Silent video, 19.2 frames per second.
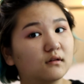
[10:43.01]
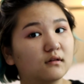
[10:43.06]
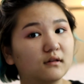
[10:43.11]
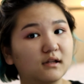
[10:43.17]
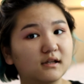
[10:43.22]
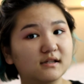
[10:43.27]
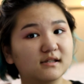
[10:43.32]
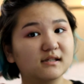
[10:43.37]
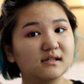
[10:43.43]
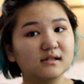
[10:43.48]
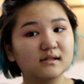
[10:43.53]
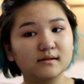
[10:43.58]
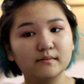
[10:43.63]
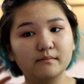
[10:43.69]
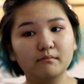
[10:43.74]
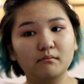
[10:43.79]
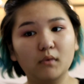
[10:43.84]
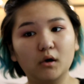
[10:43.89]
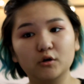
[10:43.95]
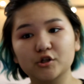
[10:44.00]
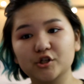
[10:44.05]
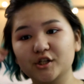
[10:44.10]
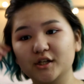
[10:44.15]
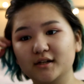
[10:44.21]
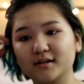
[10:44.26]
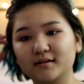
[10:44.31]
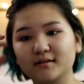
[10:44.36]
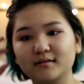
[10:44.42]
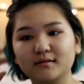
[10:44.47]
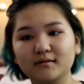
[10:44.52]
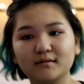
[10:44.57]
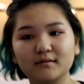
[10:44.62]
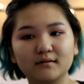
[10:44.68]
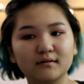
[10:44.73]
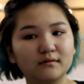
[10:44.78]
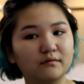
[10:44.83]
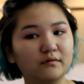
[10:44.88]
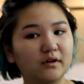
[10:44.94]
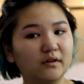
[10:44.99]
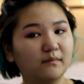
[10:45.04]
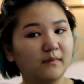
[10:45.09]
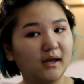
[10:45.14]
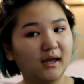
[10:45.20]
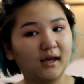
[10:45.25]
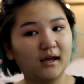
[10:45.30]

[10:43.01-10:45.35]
this motion with my